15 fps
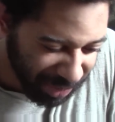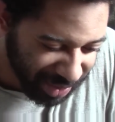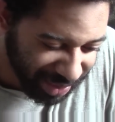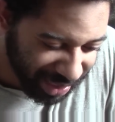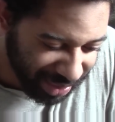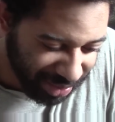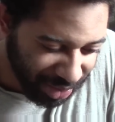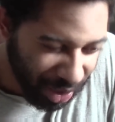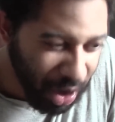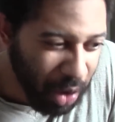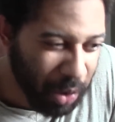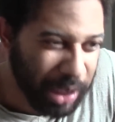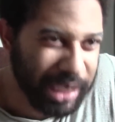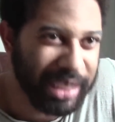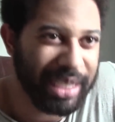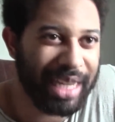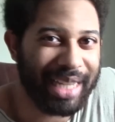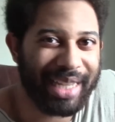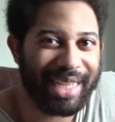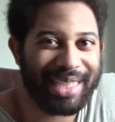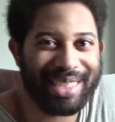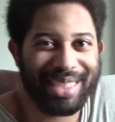It's like, no, it's
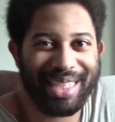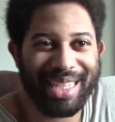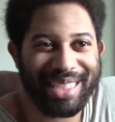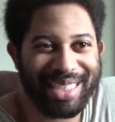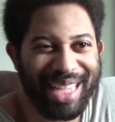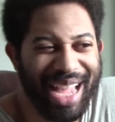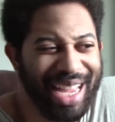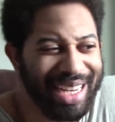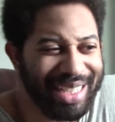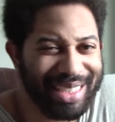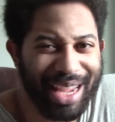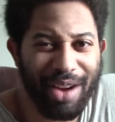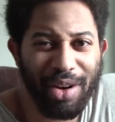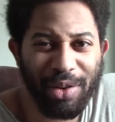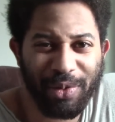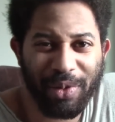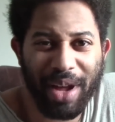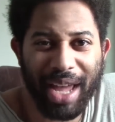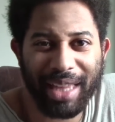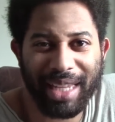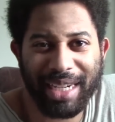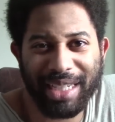like, it's kind of
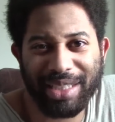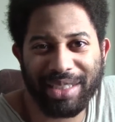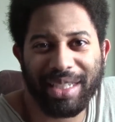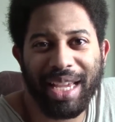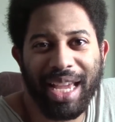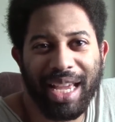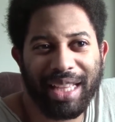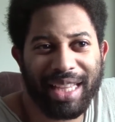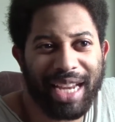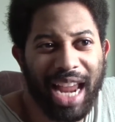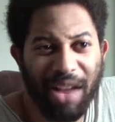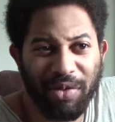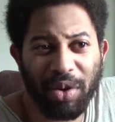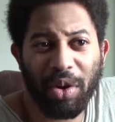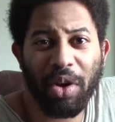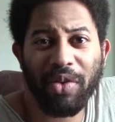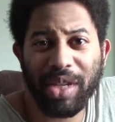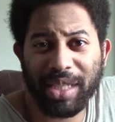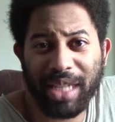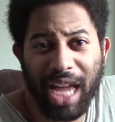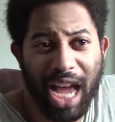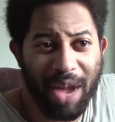terrifying that that after all
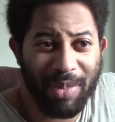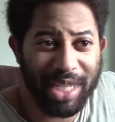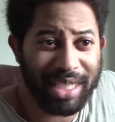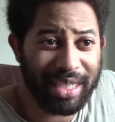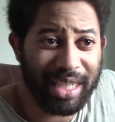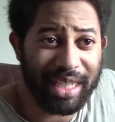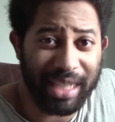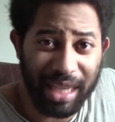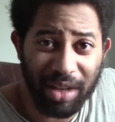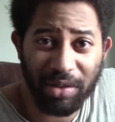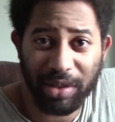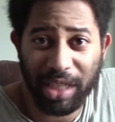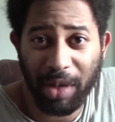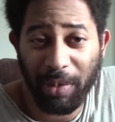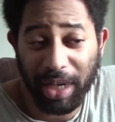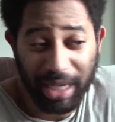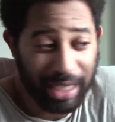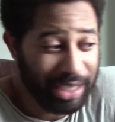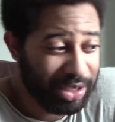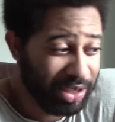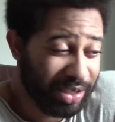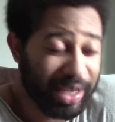this time, he killed someone and
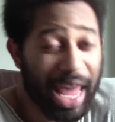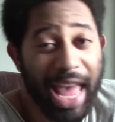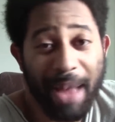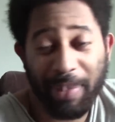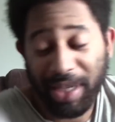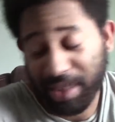he's just happy.